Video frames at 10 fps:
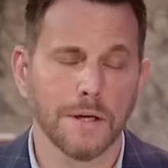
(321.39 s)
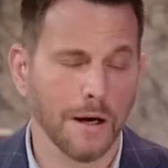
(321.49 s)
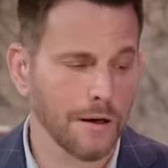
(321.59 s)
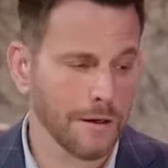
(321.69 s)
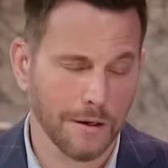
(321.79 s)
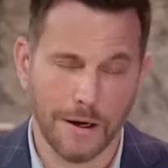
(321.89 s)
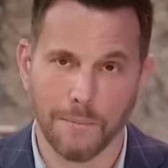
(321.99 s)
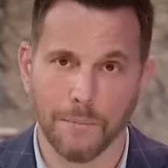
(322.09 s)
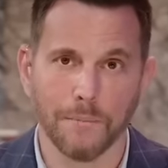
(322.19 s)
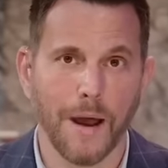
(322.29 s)
Tucker,
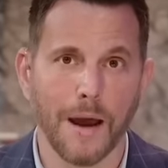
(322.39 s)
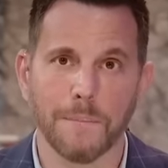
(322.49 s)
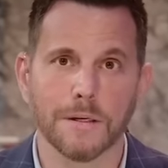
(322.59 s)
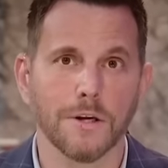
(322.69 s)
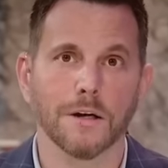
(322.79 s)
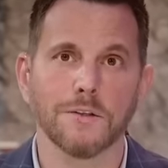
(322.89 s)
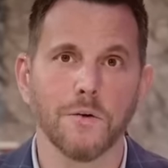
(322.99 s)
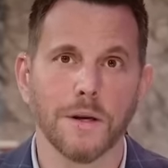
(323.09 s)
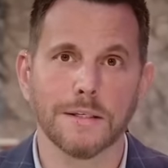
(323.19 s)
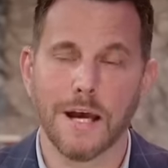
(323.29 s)
I'm happy to talk to
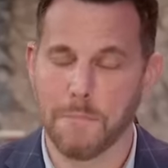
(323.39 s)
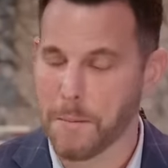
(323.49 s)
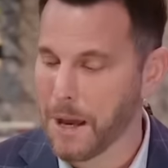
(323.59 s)
you anytime.